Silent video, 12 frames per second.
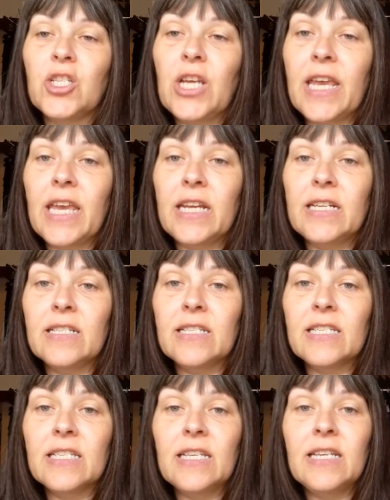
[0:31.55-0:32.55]
check in and
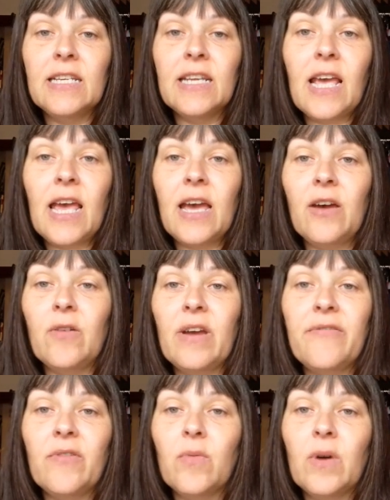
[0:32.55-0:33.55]
see how
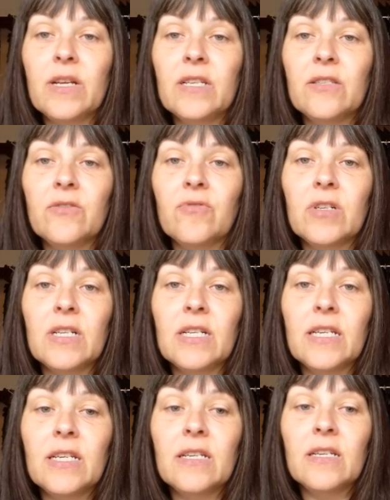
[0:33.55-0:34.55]
everyone is,
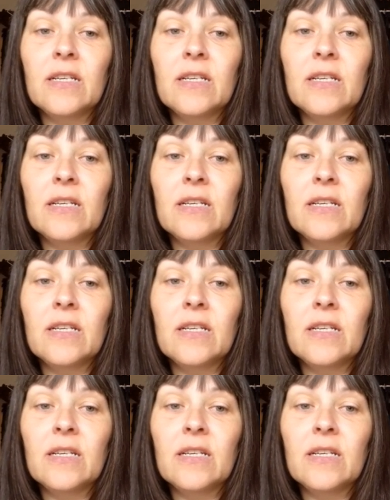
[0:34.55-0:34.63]
really.